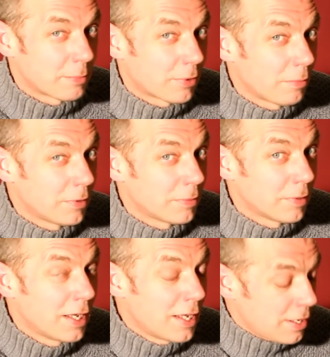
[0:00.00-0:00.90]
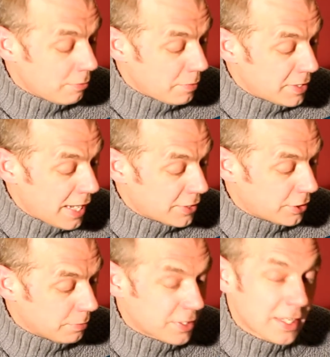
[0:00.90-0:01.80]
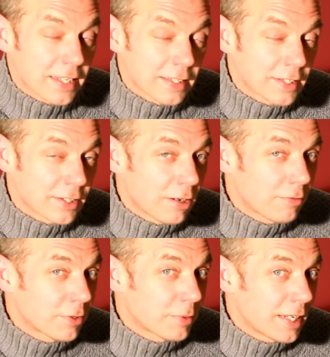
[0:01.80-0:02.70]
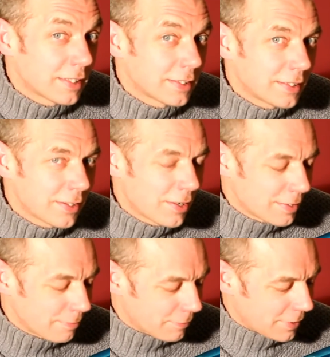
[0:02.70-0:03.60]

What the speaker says: problem when we next come to take these off that we had this time.